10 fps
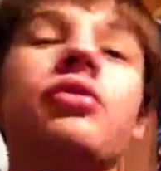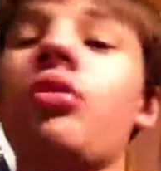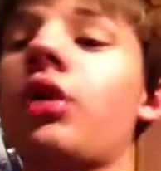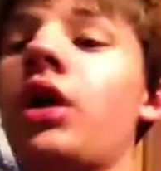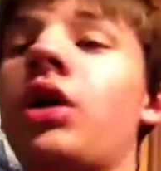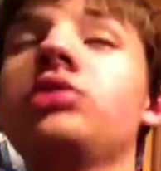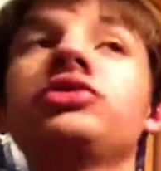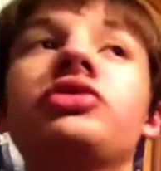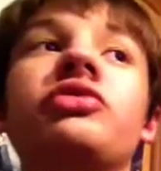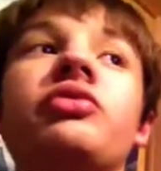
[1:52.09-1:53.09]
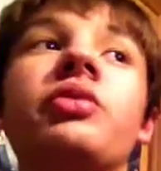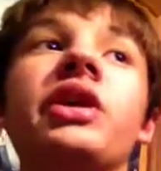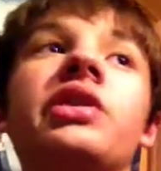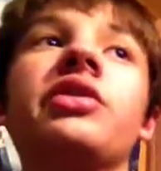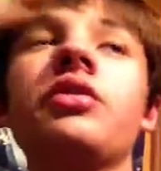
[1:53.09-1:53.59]
we're
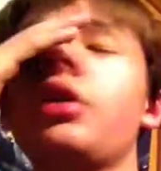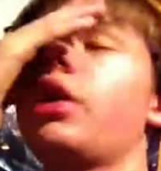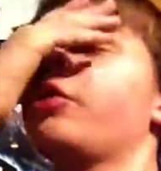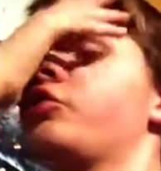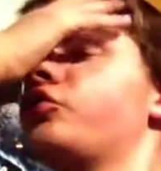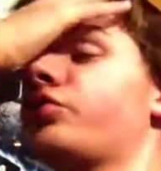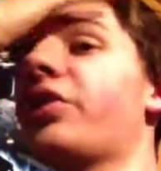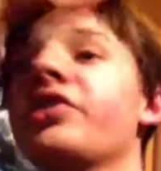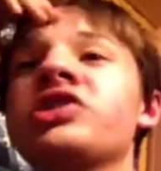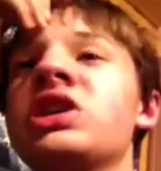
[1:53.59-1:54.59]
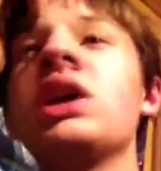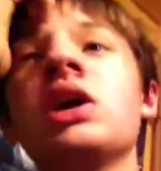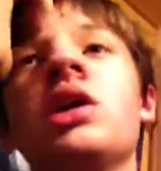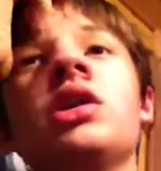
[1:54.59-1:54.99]
gonna do another trilogy.